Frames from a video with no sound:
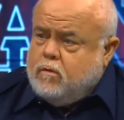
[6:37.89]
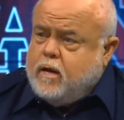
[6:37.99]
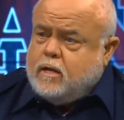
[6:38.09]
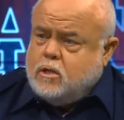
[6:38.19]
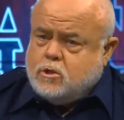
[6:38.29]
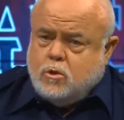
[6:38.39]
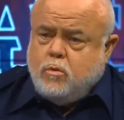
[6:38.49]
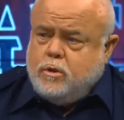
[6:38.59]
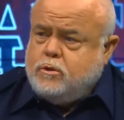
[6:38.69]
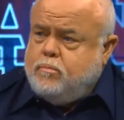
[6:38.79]
that is
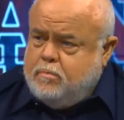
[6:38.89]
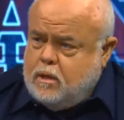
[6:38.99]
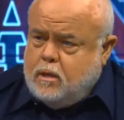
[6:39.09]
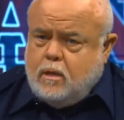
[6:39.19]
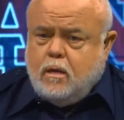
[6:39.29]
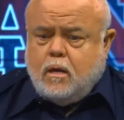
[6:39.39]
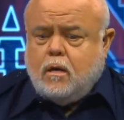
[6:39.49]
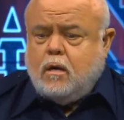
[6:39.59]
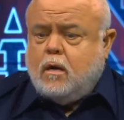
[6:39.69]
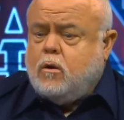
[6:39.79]
going to be
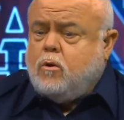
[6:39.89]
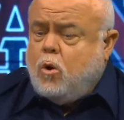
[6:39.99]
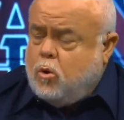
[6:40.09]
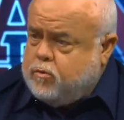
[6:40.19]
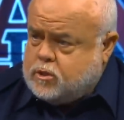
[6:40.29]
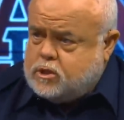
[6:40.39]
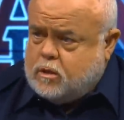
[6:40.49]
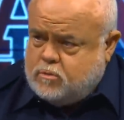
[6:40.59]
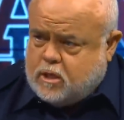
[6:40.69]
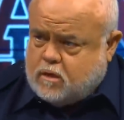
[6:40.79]
on the
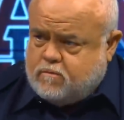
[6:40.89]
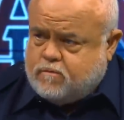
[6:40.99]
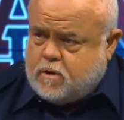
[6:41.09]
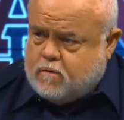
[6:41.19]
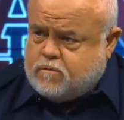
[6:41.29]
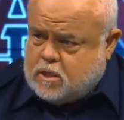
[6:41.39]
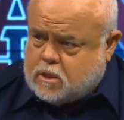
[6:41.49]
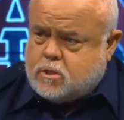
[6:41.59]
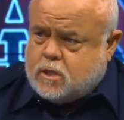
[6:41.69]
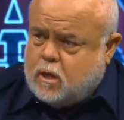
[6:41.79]
subject of
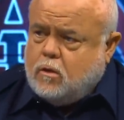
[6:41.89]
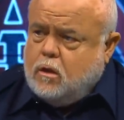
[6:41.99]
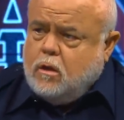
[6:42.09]
sickle cell.